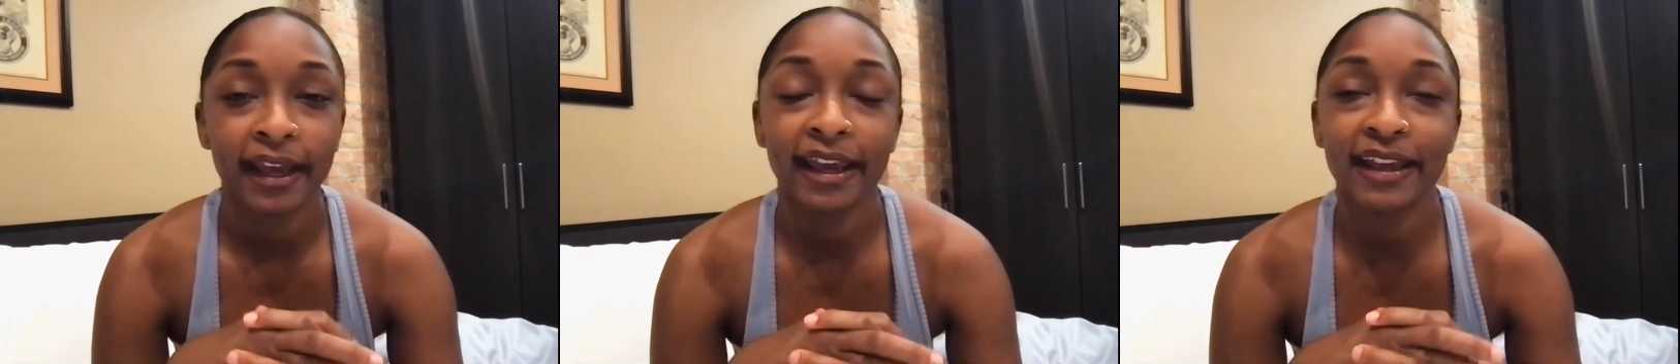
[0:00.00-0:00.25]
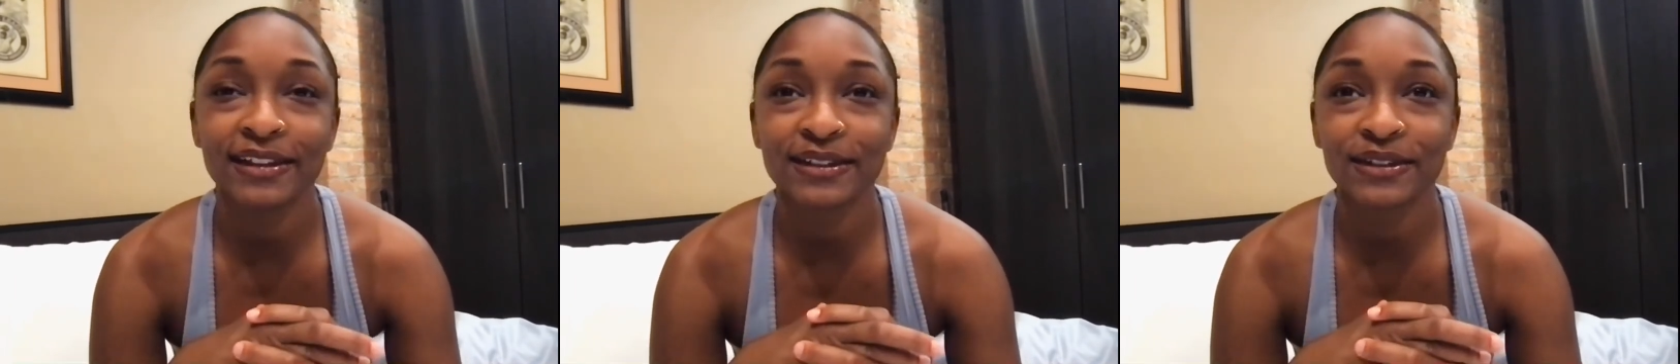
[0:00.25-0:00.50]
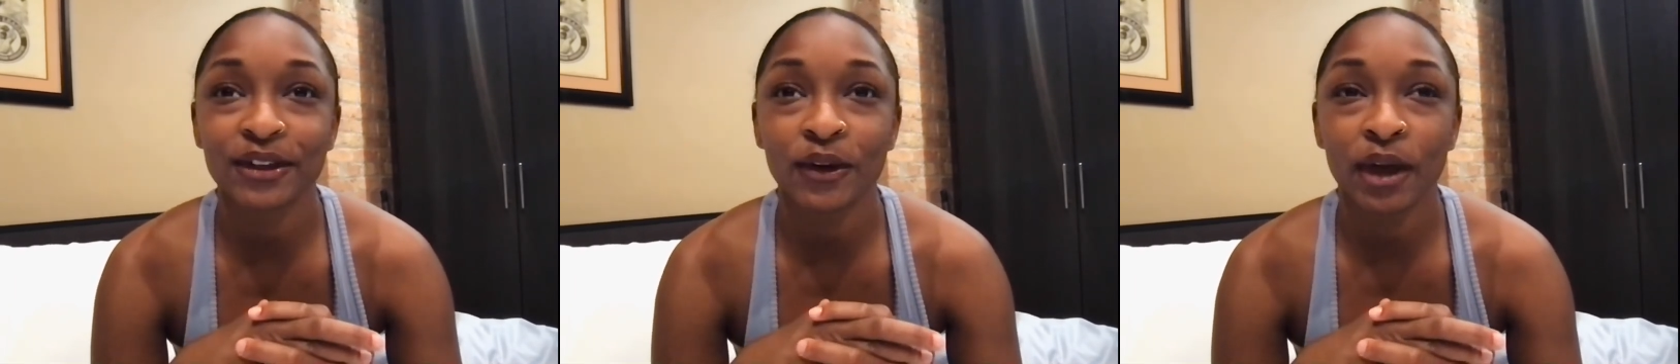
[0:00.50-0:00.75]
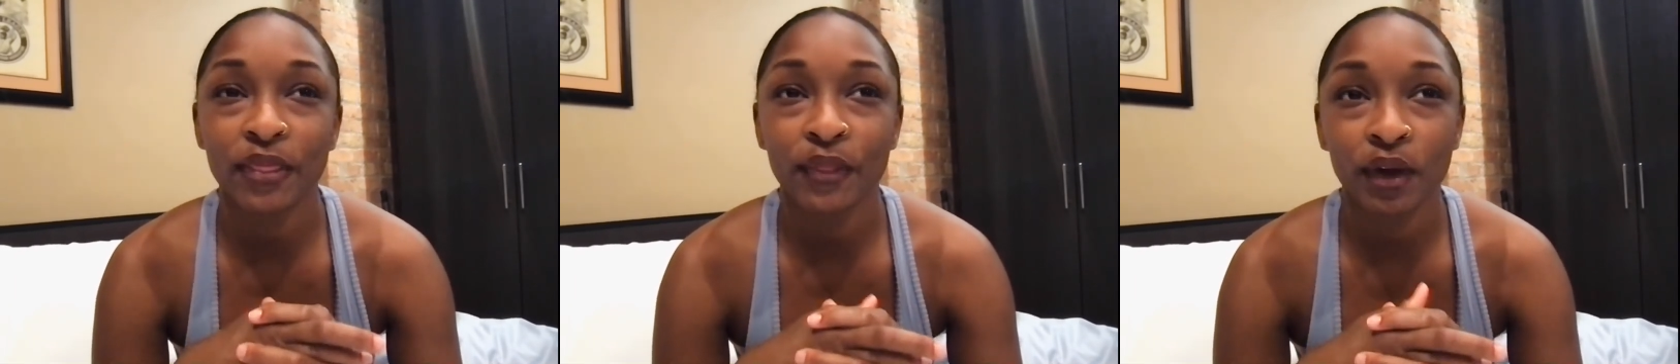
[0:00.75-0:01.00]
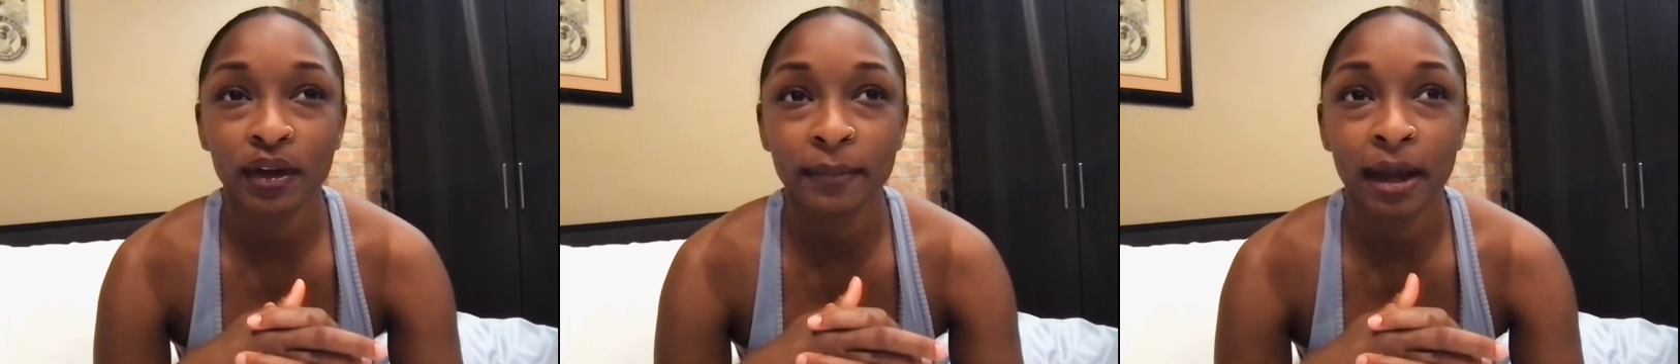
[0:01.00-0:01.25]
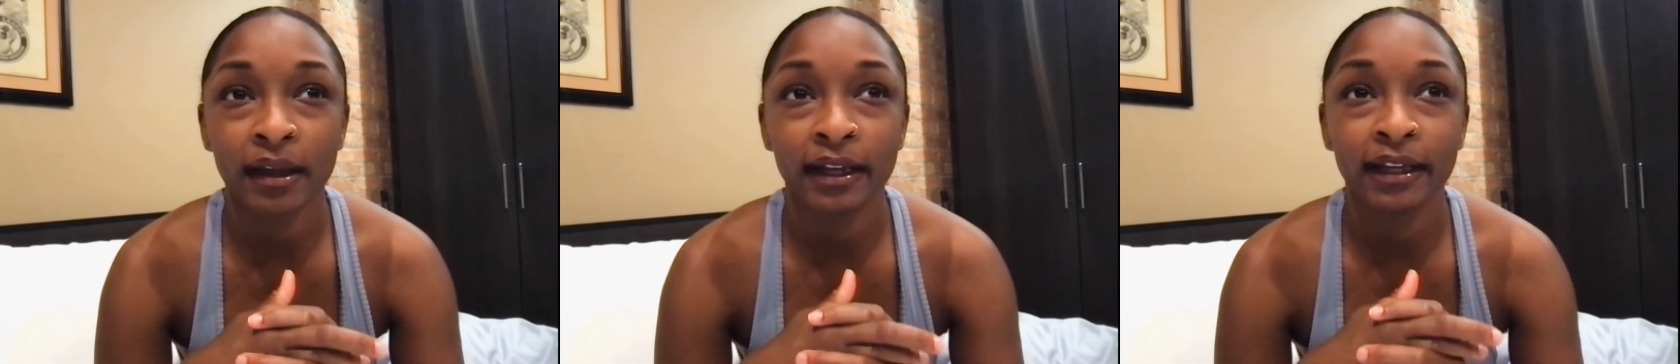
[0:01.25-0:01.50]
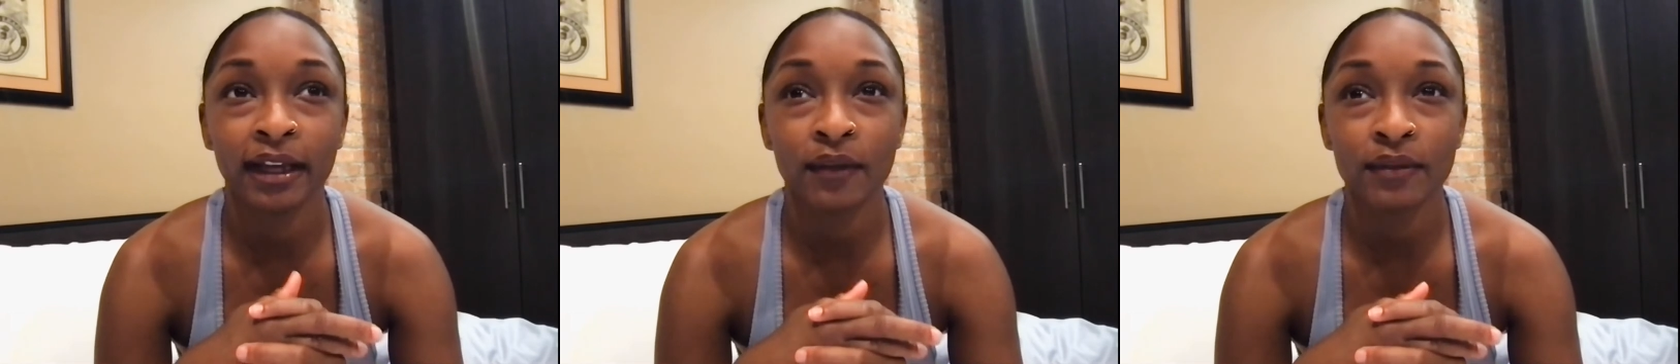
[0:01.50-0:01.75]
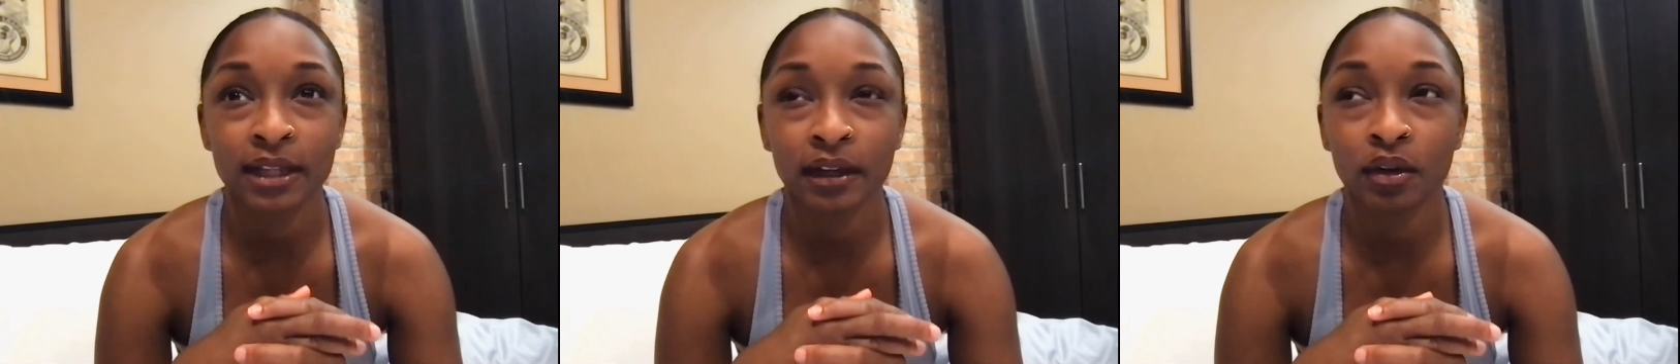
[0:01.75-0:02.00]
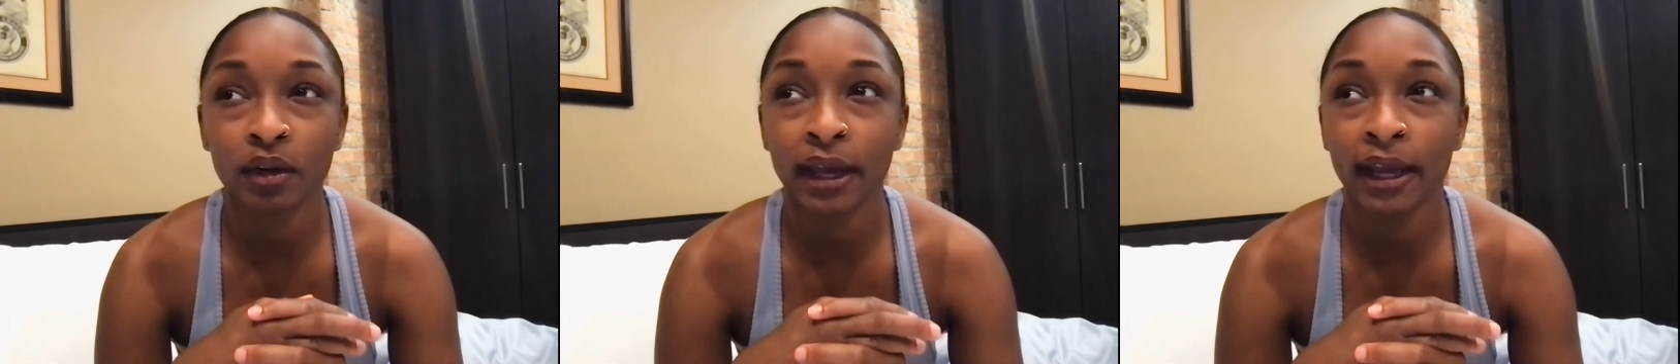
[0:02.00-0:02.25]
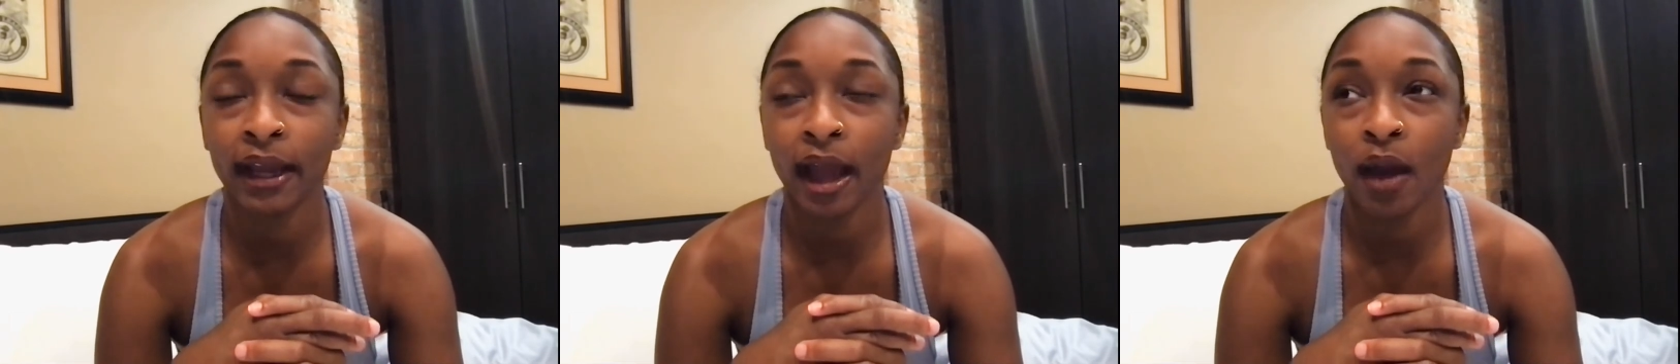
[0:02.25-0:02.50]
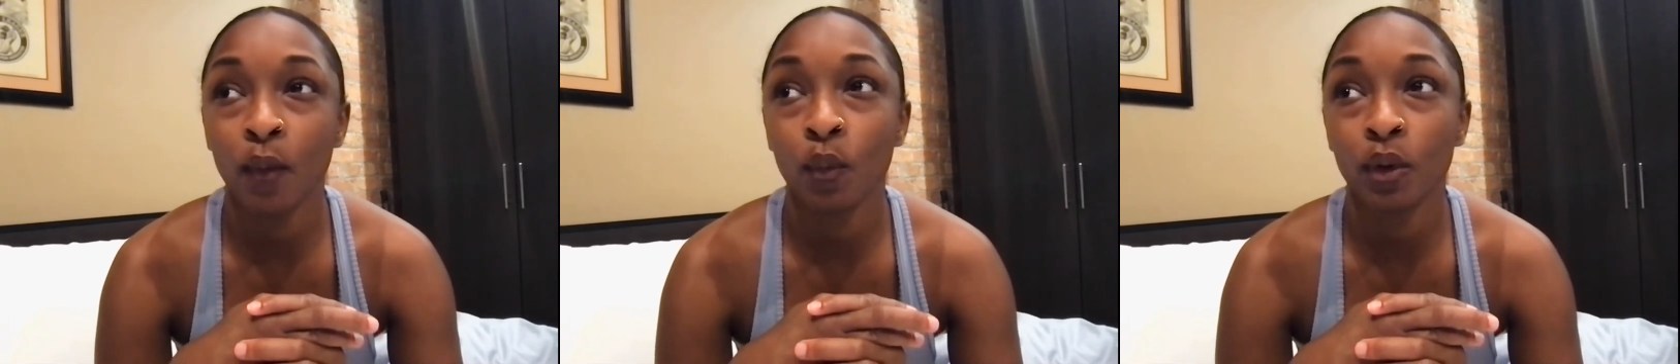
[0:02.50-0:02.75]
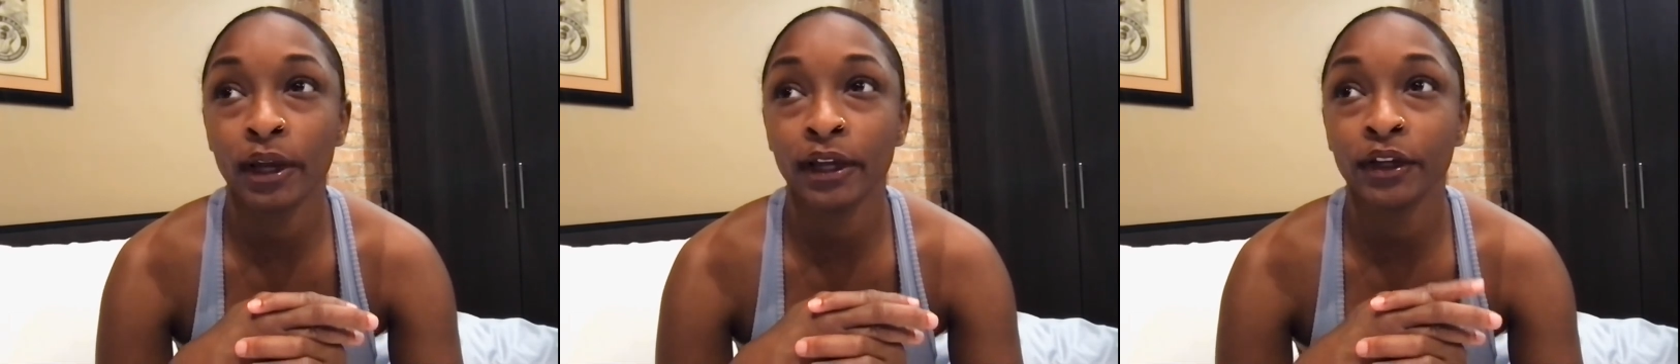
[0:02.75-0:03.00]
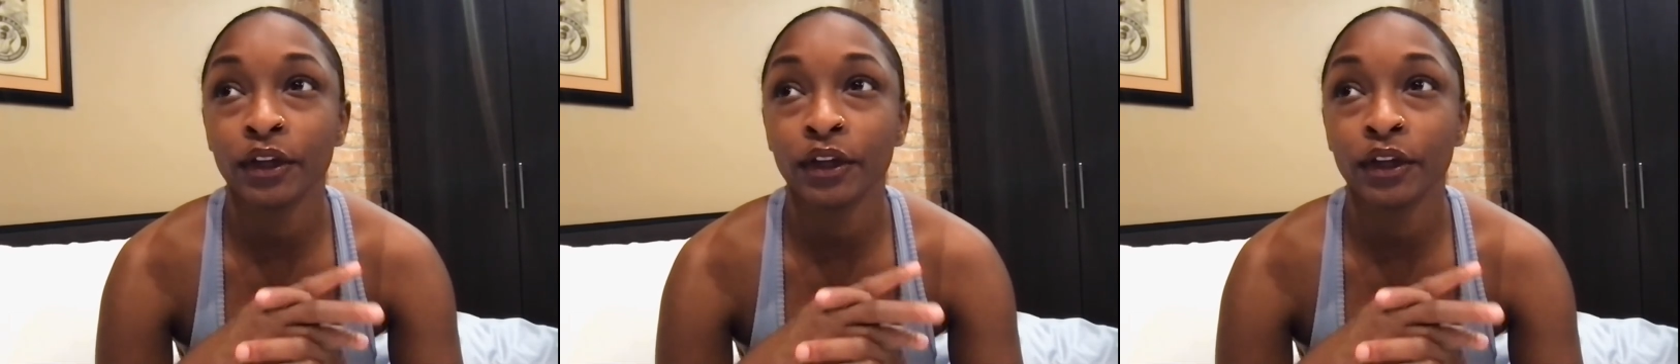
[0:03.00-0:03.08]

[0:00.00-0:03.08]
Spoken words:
And so I thought about it and I was like, okay, I want